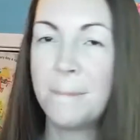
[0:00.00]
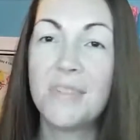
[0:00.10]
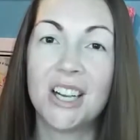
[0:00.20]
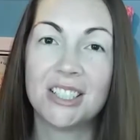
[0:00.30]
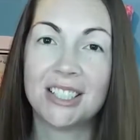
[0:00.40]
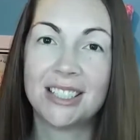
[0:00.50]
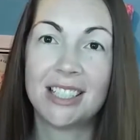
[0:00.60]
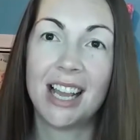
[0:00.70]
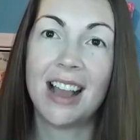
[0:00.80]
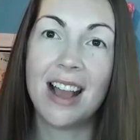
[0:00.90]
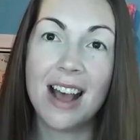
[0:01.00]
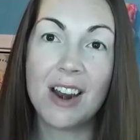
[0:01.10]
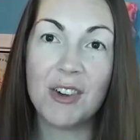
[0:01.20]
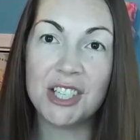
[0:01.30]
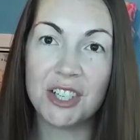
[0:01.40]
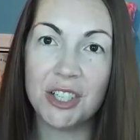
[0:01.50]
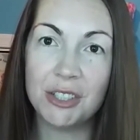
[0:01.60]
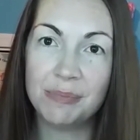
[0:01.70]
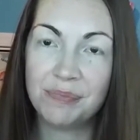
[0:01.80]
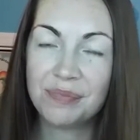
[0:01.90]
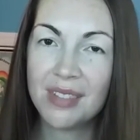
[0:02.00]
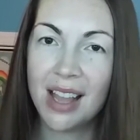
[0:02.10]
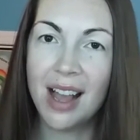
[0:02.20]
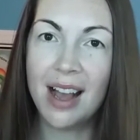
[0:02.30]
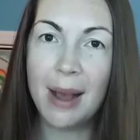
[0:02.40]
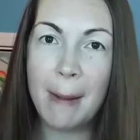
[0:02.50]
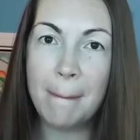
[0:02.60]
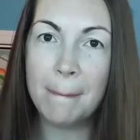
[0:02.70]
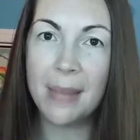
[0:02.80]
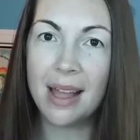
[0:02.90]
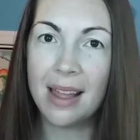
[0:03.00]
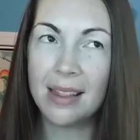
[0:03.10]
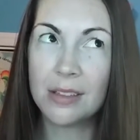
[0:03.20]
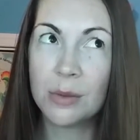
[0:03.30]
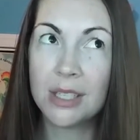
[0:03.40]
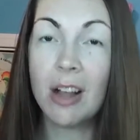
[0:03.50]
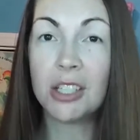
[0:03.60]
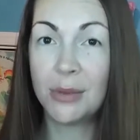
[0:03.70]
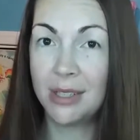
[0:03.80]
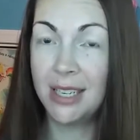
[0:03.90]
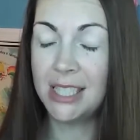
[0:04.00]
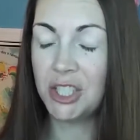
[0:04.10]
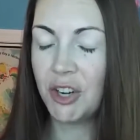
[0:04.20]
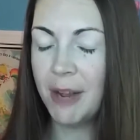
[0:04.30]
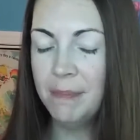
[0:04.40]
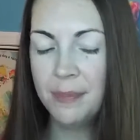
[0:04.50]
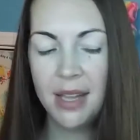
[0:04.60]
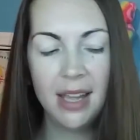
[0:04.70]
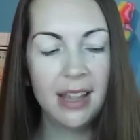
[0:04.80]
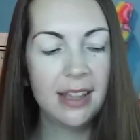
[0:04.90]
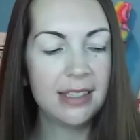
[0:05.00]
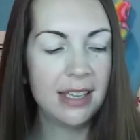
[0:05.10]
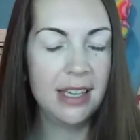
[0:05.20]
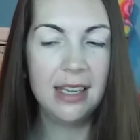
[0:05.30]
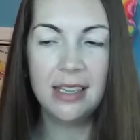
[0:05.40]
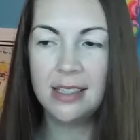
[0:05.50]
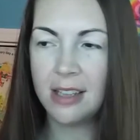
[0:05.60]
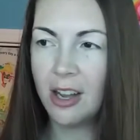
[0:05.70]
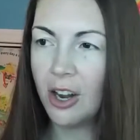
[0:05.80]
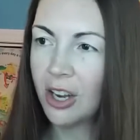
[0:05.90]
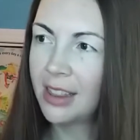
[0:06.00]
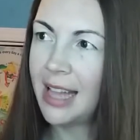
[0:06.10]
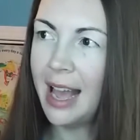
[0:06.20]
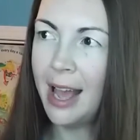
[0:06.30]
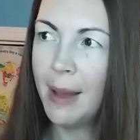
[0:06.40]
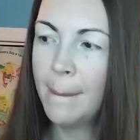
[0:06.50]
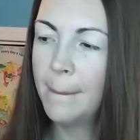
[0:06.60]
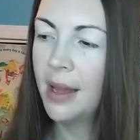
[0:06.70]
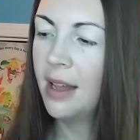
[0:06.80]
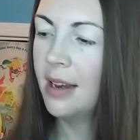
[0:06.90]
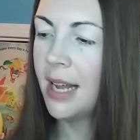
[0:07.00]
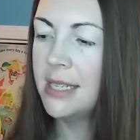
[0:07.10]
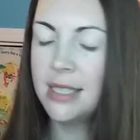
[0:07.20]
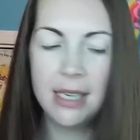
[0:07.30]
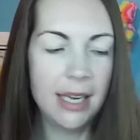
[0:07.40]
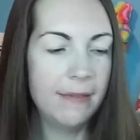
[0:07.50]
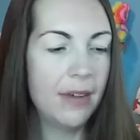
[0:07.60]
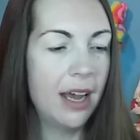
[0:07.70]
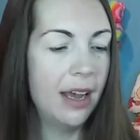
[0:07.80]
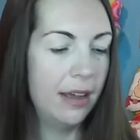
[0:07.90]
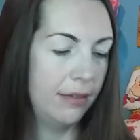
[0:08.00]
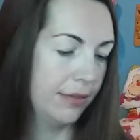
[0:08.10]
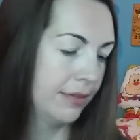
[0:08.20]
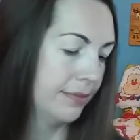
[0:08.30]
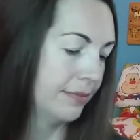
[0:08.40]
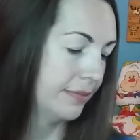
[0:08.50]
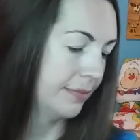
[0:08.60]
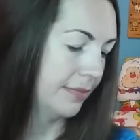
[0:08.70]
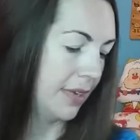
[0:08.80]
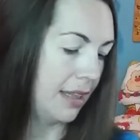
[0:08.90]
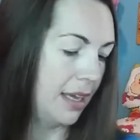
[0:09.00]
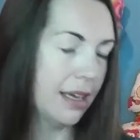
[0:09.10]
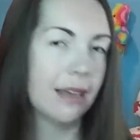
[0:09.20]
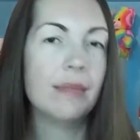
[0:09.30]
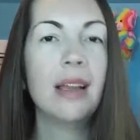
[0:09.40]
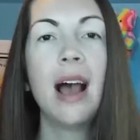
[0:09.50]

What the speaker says: First, an original. This was also on Instagram. This is Art Lab 1985, I think.